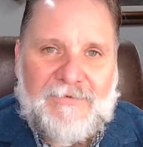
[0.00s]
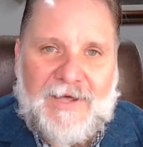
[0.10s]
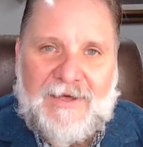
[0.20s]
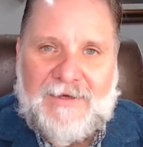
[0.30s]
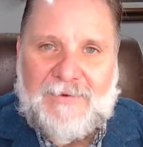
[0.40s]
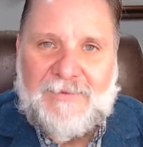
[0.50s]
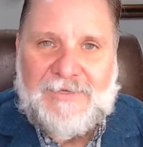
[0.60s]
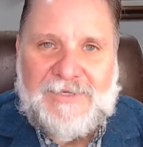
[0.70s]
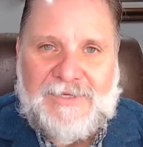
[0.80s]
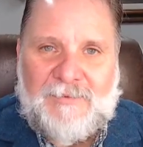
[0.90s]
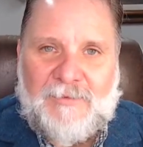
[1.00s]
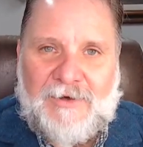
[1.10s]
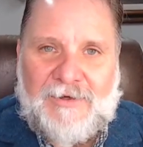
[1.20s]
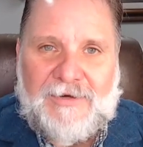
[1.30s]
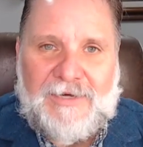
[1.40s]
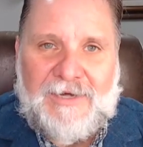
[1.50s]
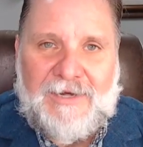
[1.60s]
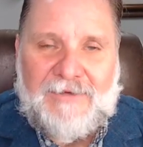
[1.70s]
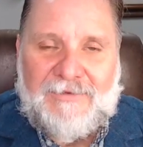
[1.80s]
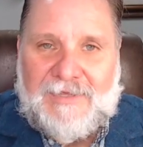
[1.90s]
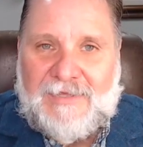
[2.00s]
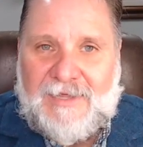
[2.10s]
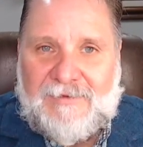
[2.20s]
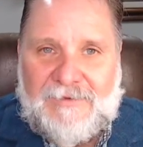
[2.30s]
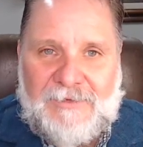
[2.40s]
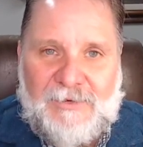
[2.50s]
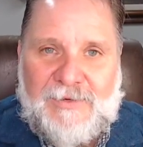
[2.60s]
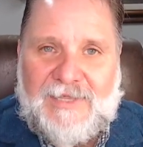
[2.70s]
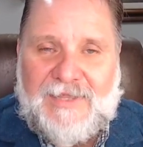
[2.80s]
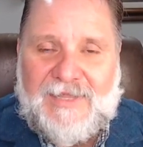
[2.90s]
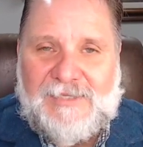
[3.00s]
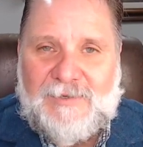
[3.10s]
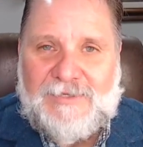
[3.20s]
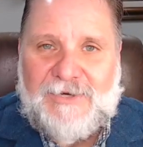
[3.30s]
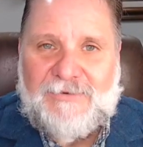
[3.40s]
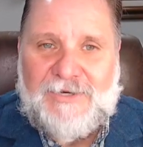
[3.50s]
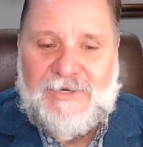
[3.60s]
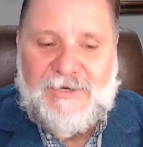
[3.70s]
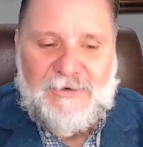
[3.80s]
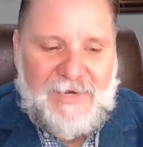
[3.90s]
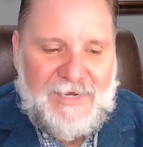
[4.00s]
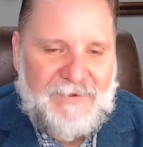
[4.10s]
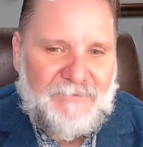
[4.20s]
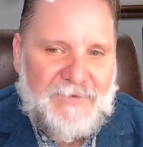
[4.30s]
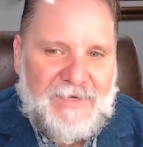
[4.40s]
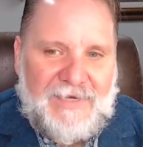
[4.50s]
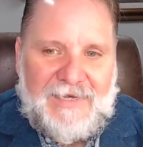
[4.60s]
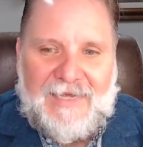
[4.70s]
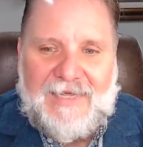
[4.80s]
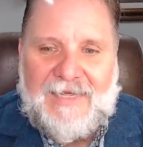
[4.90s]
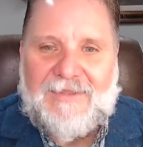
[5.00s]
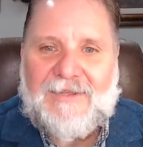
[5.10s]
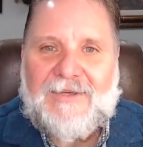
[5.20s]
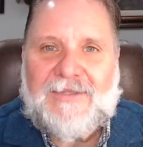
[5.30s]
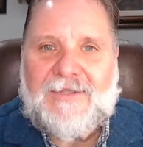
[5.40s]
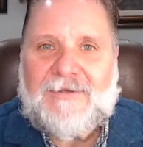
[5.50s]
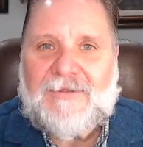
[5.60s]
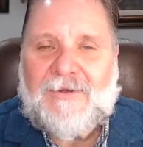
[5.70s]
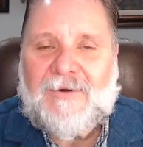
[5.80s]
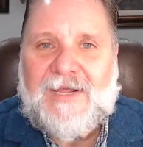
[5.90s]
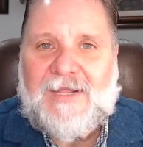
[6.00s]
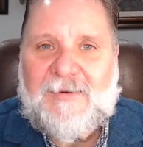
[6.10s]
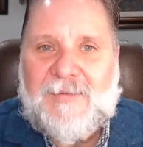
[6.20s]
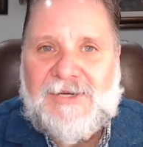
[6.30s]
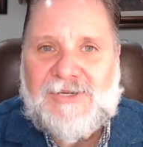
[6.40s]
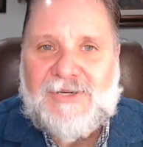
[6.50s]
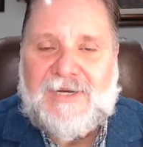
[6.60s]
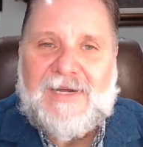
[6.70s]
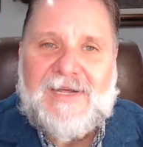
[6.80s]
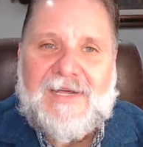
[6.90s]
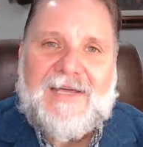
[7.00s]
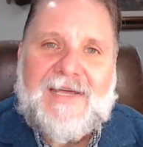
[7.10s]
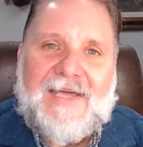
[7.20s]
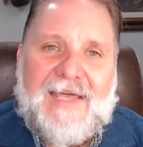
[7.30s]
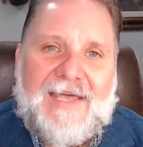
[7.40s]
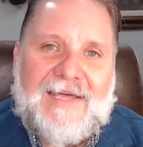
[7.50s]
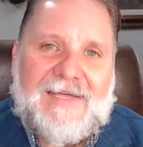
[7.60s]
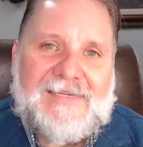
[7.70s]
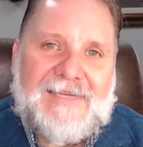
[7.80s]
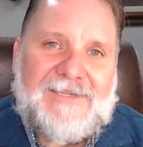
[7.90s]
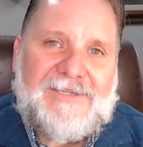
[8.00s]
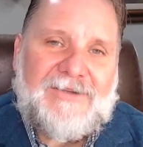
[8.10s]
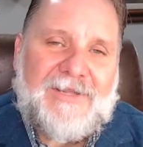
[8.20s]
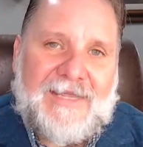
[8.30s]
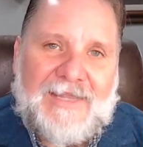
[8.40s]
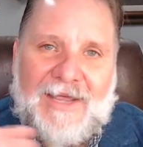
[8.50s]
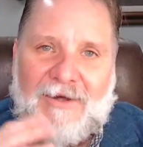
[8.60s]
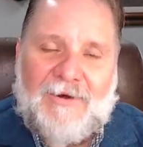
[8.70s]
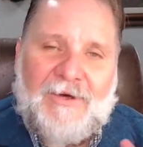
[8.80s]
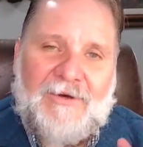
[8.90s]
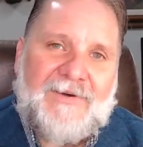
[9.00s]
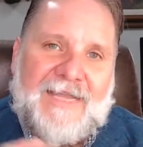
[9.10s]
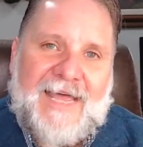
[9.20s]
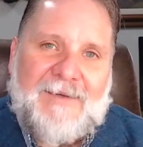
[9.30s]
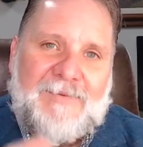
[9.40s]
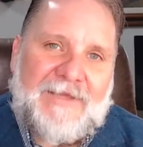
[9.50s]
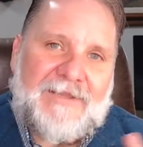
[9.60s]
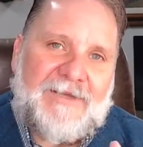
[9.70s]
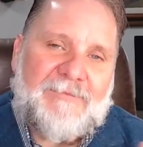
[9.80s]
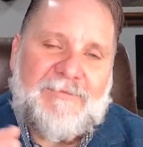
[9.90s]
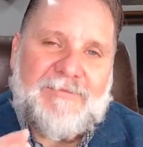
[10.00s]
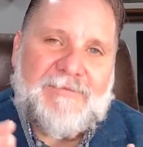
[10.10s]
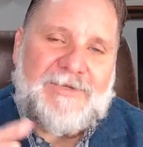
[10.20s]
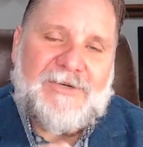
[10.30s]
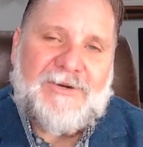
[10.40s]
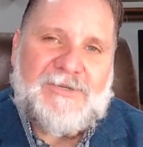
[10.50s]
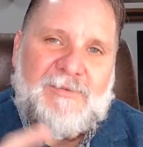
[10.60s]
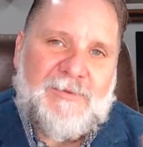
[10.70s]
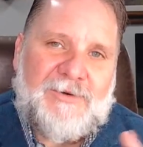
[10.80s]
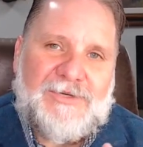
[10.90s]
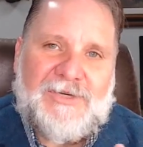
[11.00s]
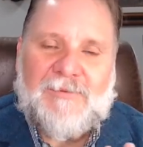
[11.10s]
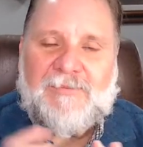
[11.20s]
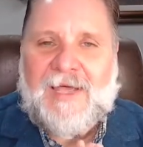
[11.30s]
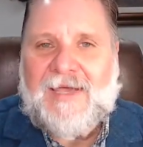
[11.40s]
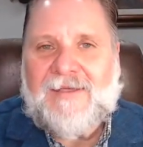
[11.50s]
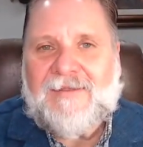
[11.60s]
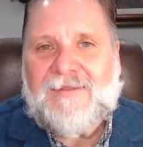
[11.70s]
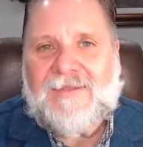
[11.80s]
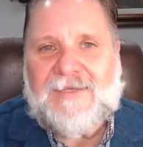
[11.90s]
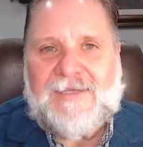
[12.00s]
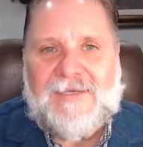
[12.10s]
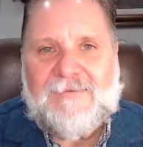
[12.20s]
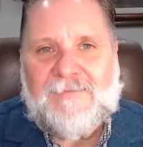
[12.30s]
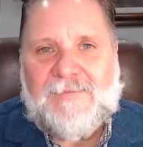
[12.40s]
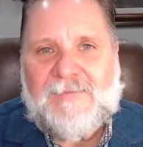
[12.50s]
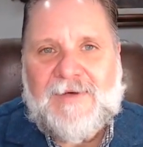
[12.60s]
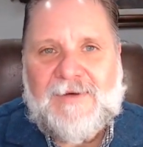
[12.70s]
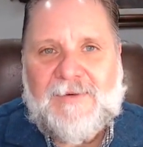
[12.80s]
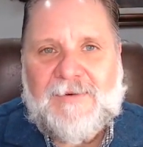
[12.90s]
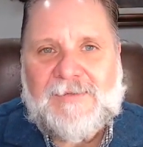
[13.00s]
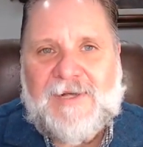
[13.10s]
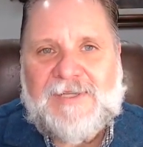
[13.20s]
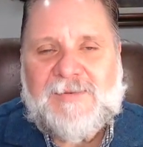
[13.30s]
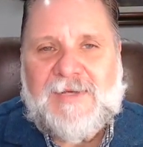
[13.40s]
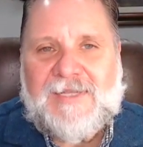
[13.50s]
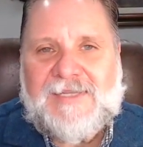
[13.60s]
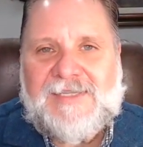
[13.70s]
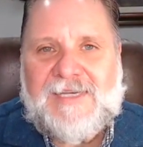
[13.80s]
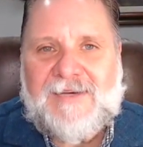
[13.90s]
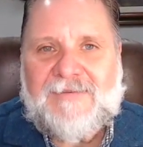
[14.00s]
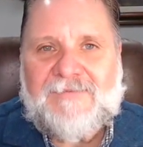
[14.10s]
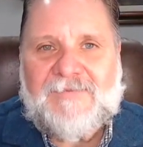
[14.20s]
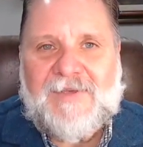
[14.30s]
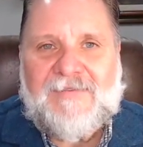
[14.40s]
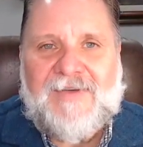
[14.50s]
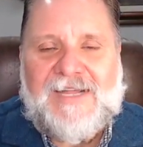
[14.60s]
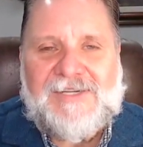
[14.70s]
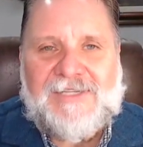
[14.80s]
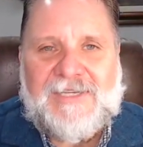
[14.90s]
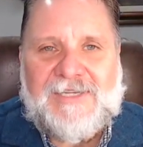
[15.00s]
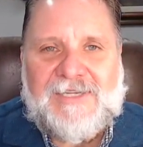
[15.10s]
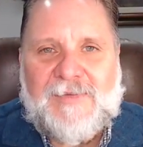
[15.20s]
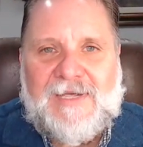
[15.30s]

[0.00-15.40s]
God with someone, you know, doing the things that we're told to do in the Great Commission. And I said, so they are overlapping the church membership and the responsibility of evangelism.